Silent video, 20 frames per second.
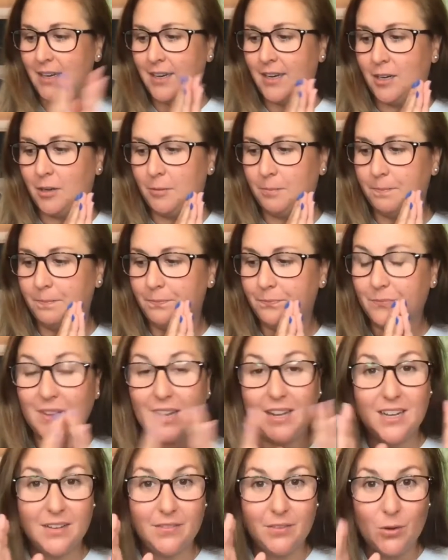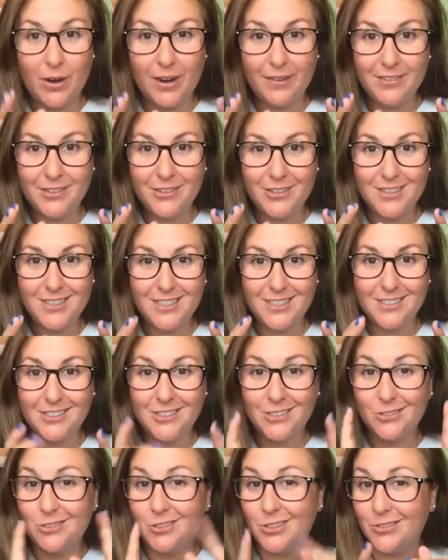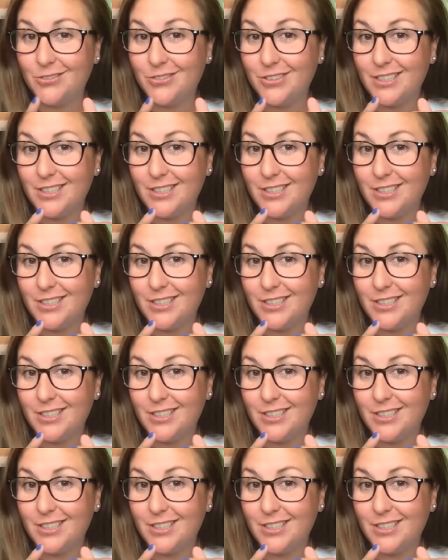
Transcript: If you haven't already done so, don't